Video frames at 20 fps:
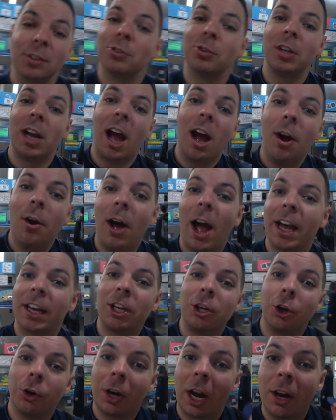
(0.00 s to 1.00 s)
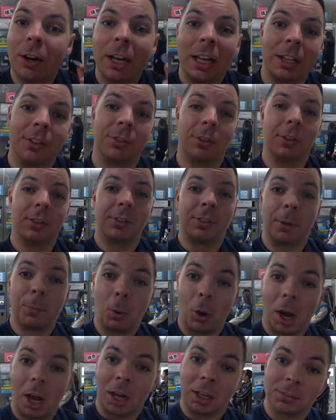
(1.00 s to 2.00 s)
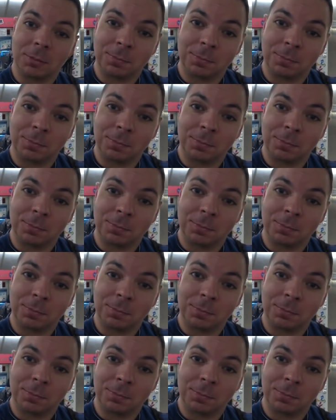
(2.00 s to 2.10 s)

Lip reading: So now I can go down into the subway.